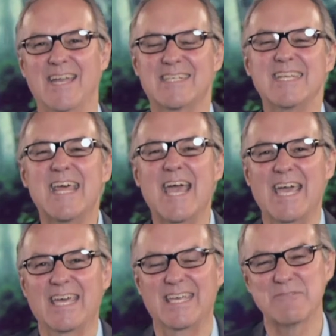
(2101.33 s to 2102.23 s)

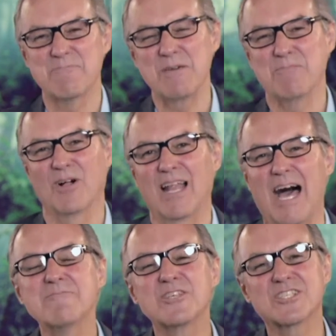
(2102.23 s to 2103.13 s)
today, young people,
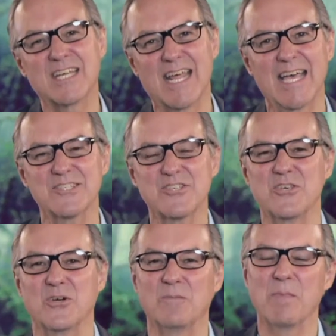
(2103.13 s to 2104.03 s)
I'm just going to ask
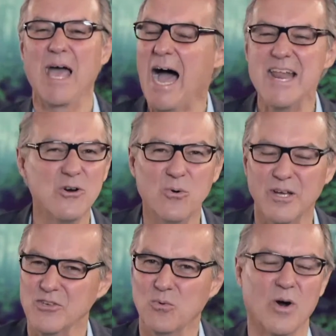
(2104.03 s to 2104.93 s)
you, I know
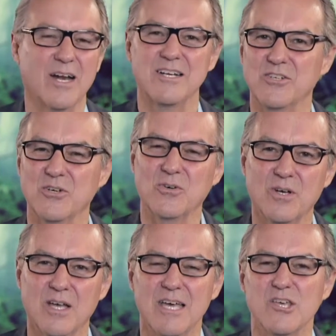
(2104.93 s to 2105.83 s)
what you want to do.
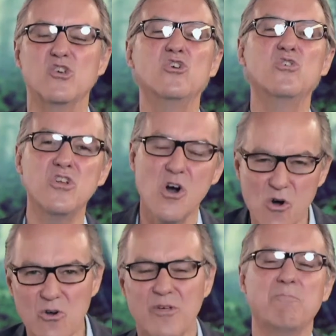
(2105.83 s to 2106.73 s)
You
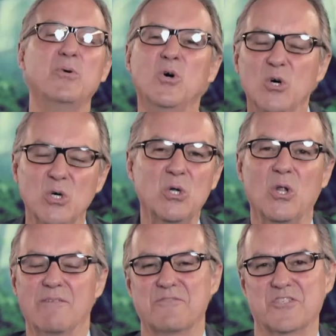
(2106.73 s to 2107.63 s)
know the
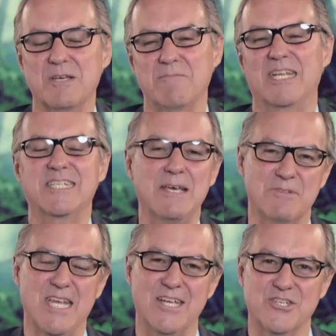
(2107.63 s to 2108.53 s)
pull of sin and
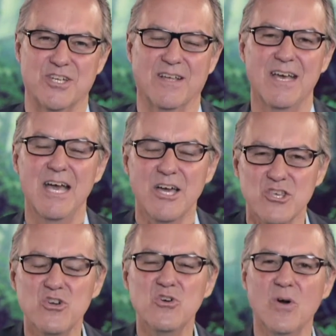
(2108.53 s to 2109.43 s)
temptation.
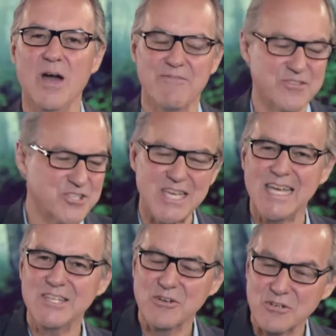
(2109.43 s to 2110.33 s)
You have
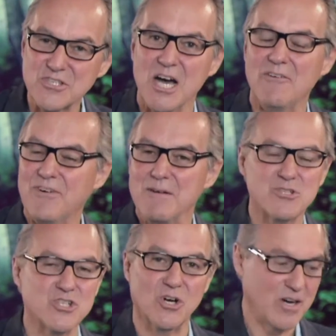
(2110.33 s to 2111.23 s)
seen yourself, I'm
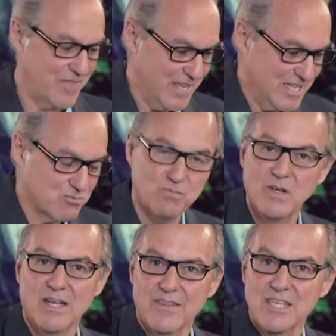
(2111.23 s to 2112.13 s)
sure, in these
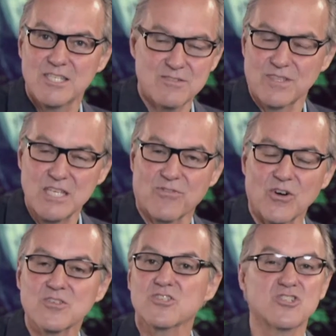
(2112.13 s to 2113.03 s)

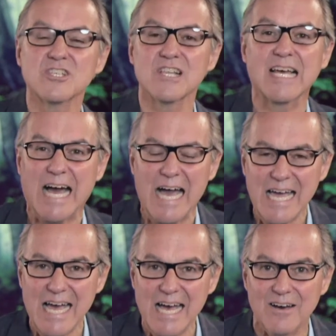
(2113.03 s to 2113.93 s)
verses, just like I
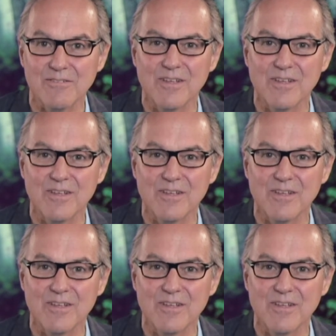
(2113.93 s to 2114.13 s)
have.